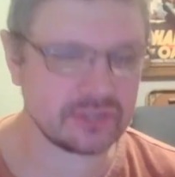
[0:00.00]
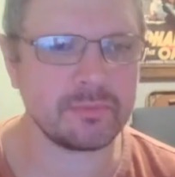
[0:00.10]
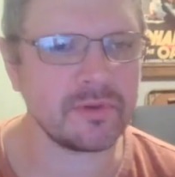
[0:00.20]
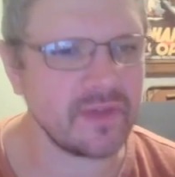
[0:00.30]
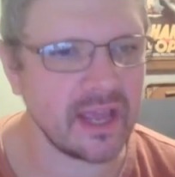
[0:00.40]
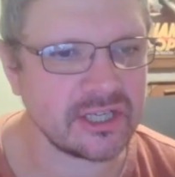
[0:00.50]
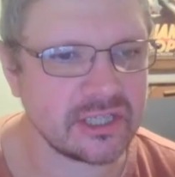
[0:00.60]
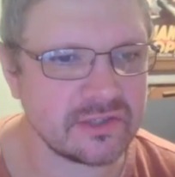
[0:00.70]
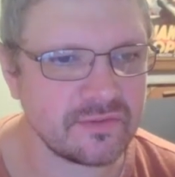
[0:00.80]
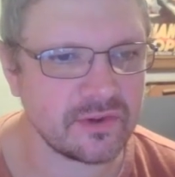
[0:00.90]

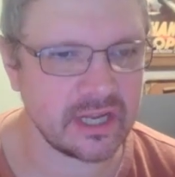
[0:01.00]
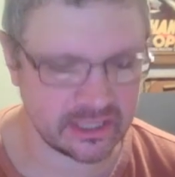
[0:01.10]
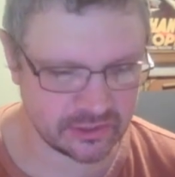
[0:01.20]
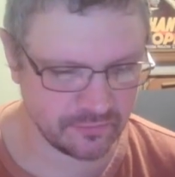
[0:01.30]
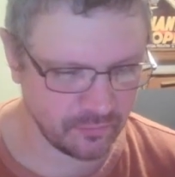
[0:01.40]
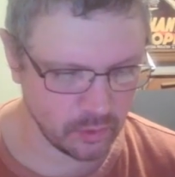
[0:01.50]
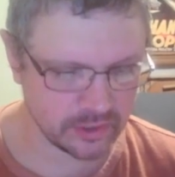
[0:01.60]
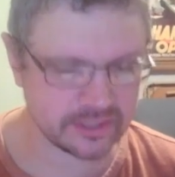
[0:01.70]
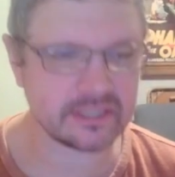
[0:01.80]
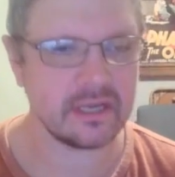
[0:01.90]
abbreviations for each.
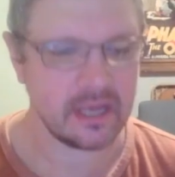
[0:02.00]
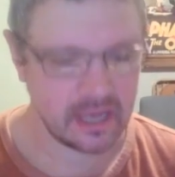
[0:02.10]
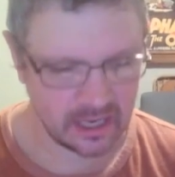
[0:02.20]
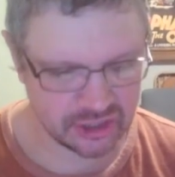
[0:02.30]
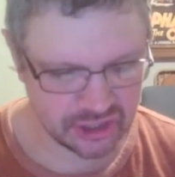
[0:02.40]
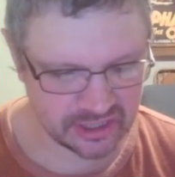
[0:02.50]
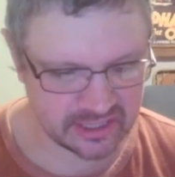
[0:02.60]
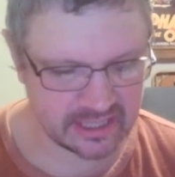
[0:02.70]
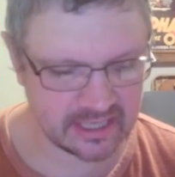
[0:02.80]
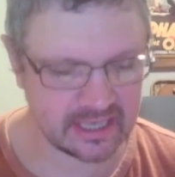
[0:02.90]
Force,
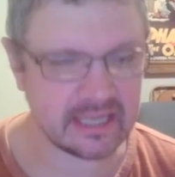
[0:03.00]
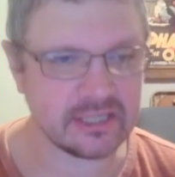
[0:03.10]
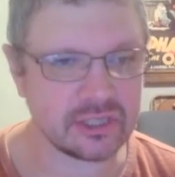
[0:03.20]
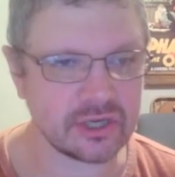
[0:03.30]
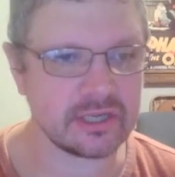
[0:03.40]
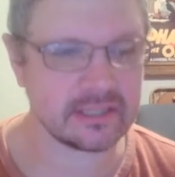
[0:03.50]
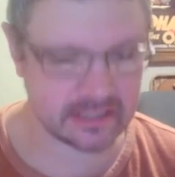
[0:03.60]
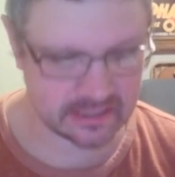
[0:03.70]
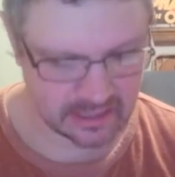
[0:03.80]
agility, endurance,